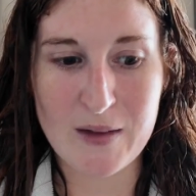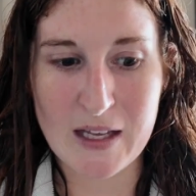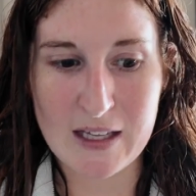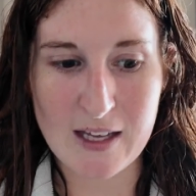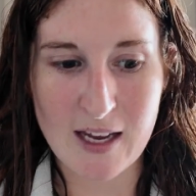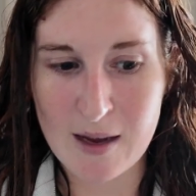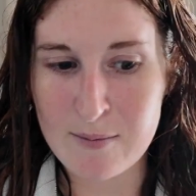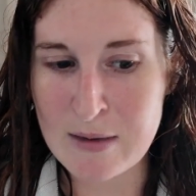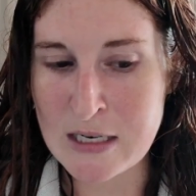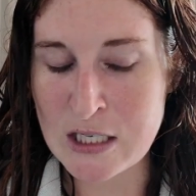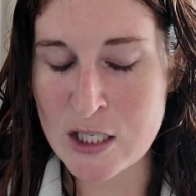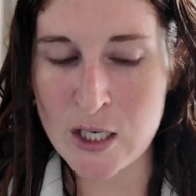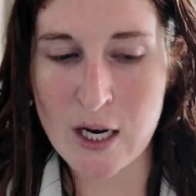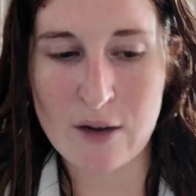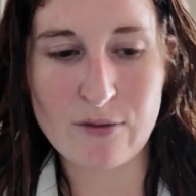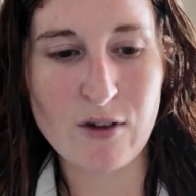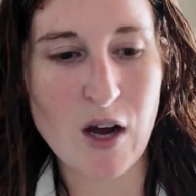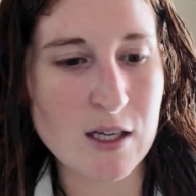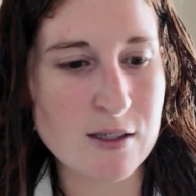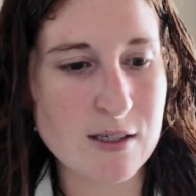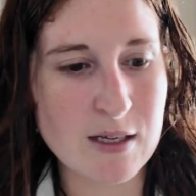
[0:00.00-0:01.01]
And like I mentioned,
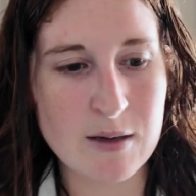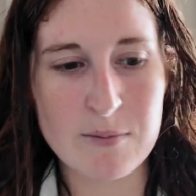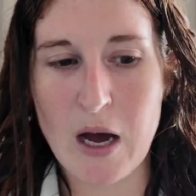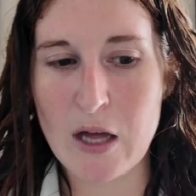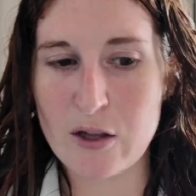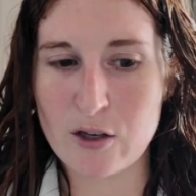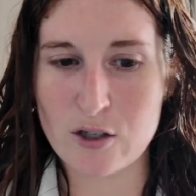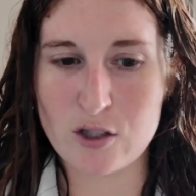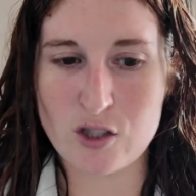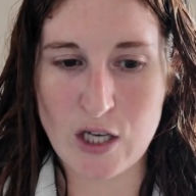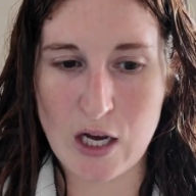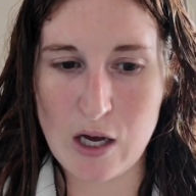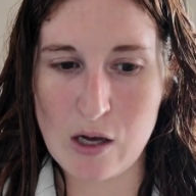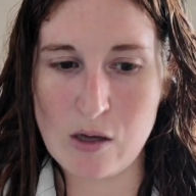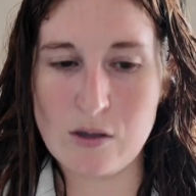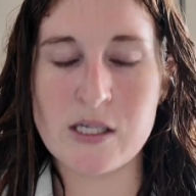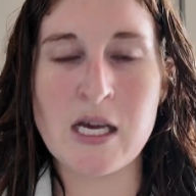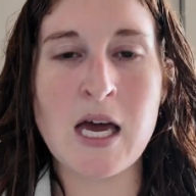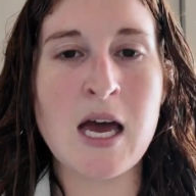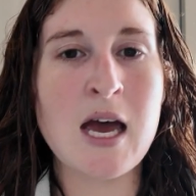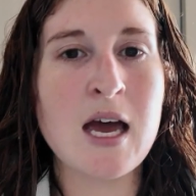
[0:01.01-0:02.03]
I've got some other
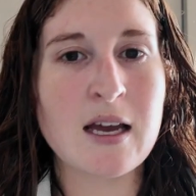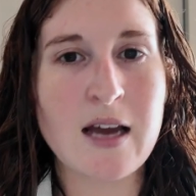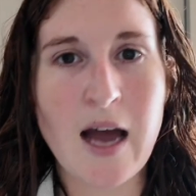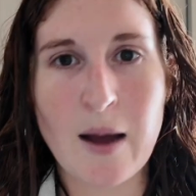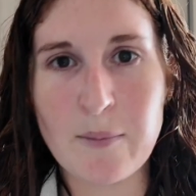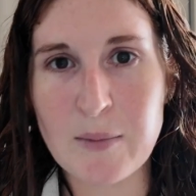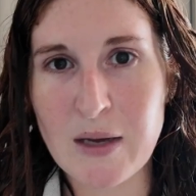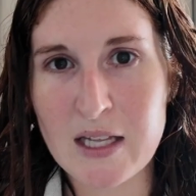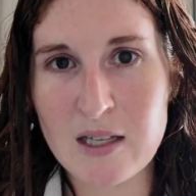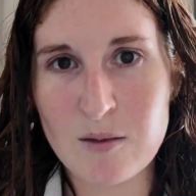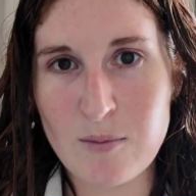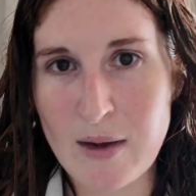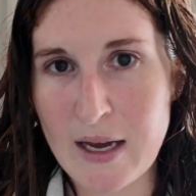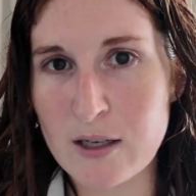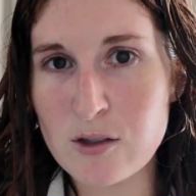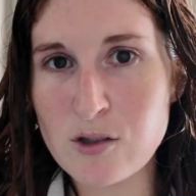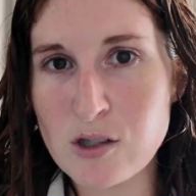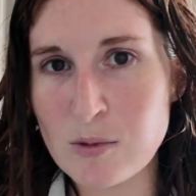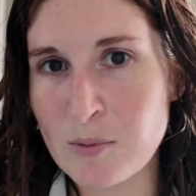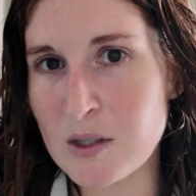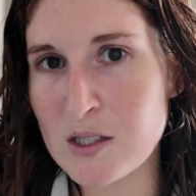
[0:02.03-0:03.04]
gels coming in the
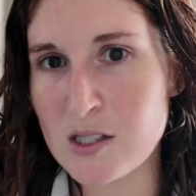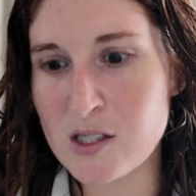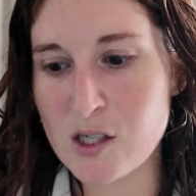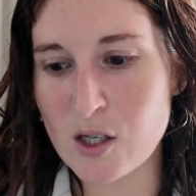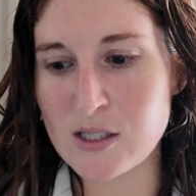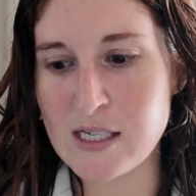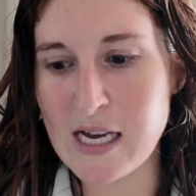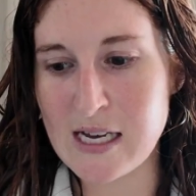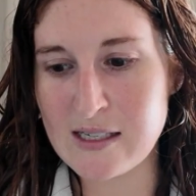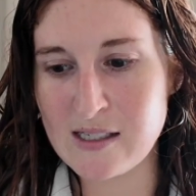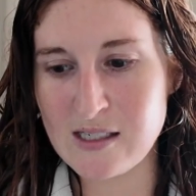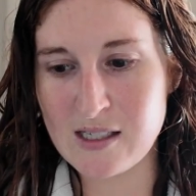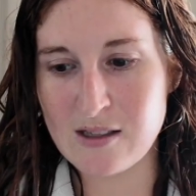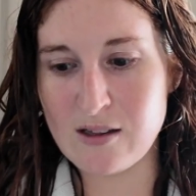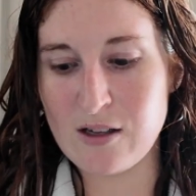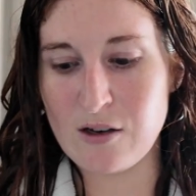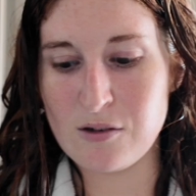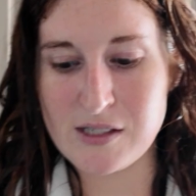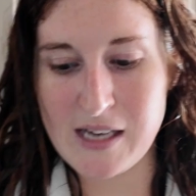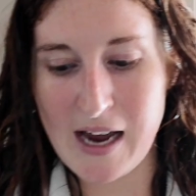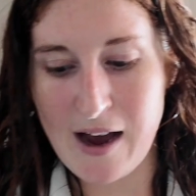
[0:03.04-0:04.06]
mail, so I'm gonna start testing
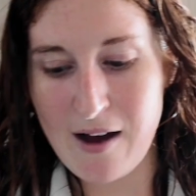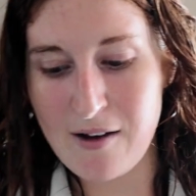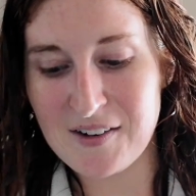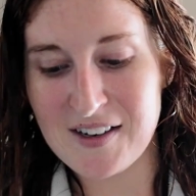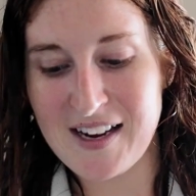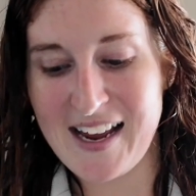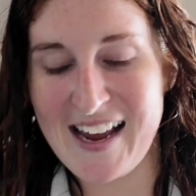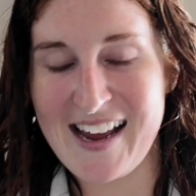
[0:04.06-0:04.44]
those out.